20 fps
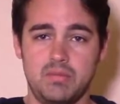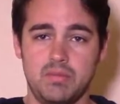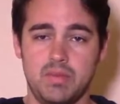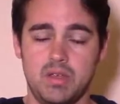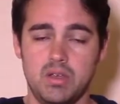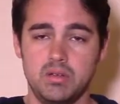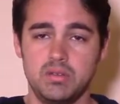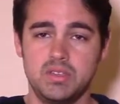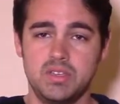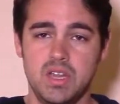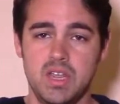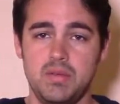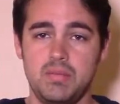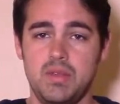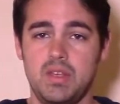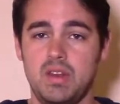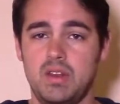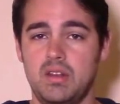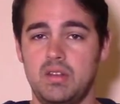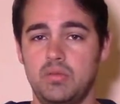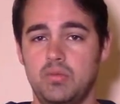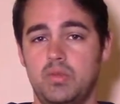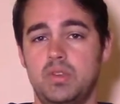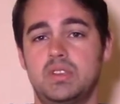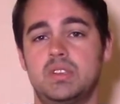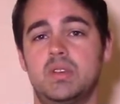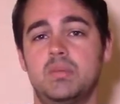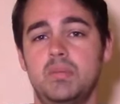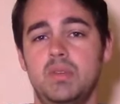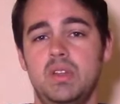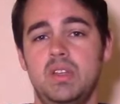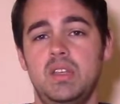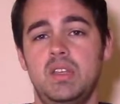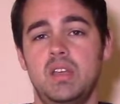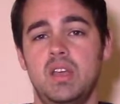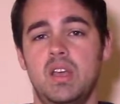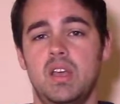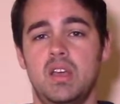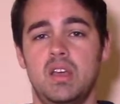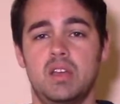my host name and when
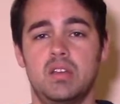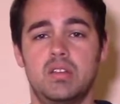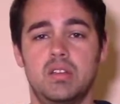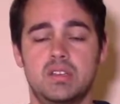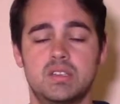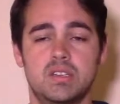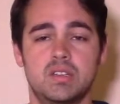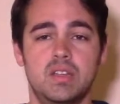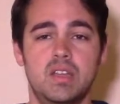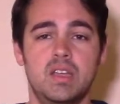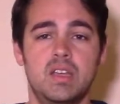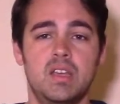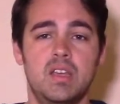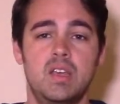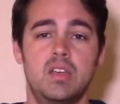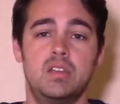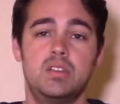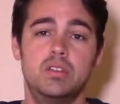somebody clicks a link,